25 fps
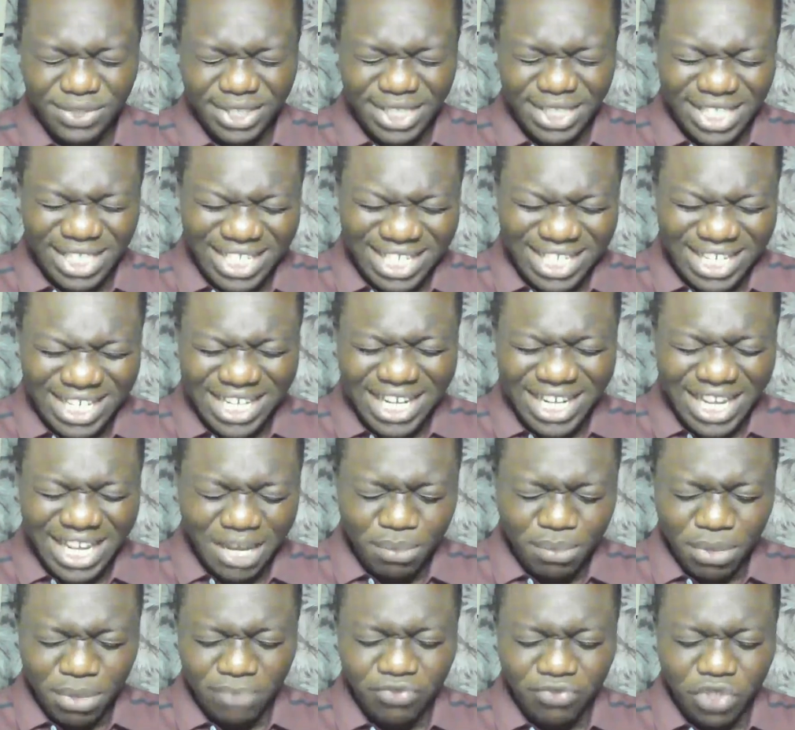In the
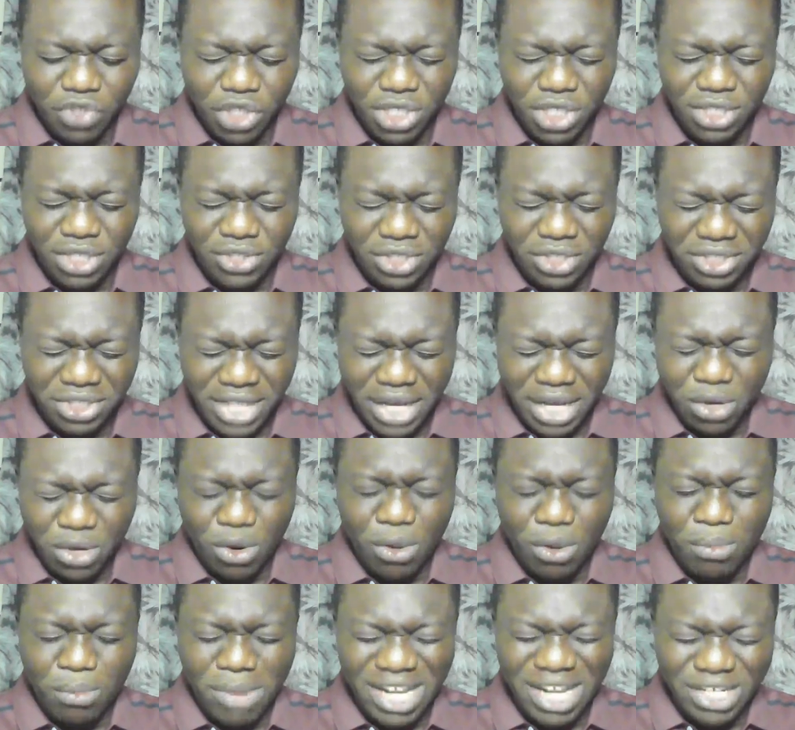name of Jesus, I
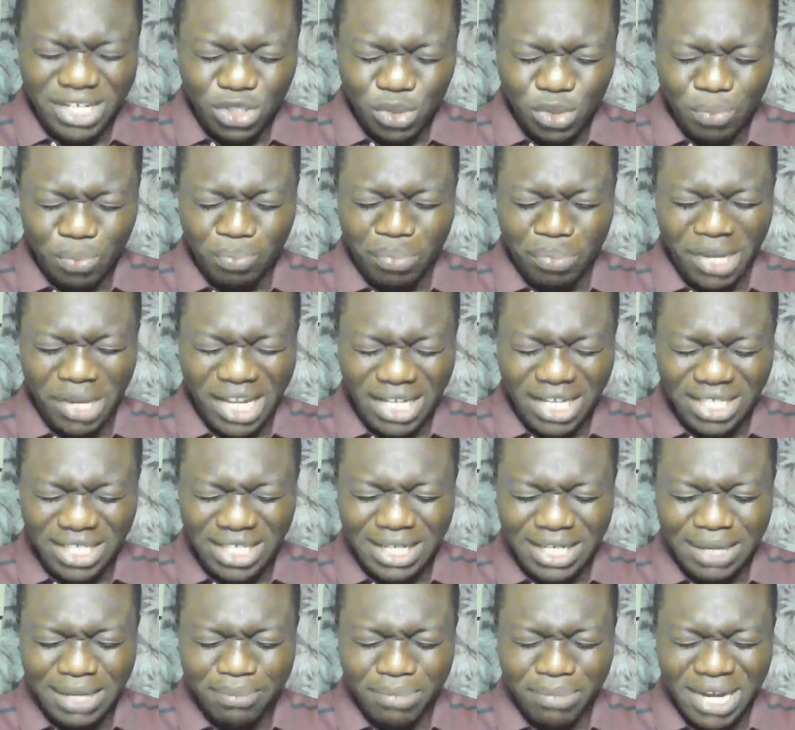command you, pain in
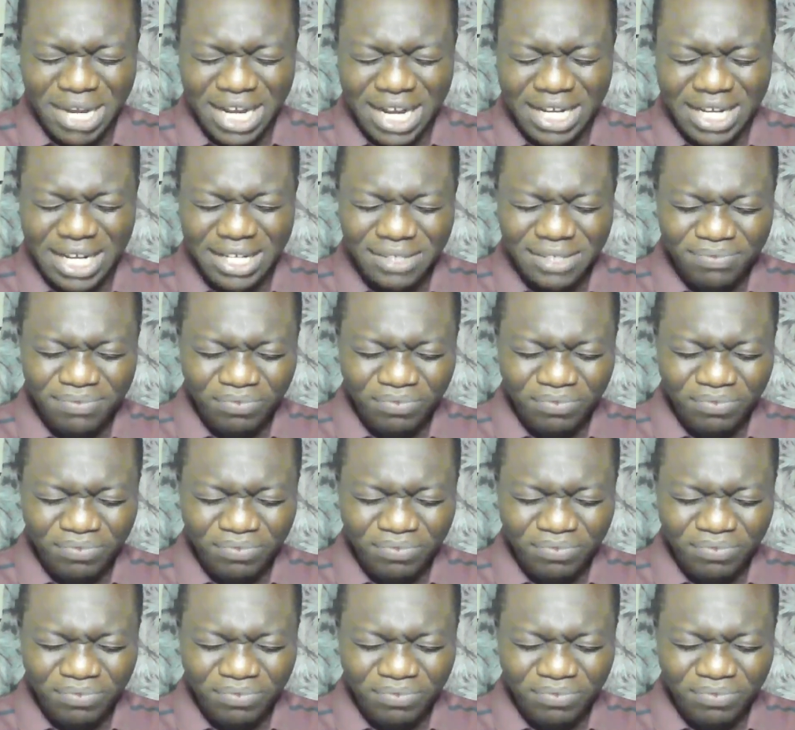the back,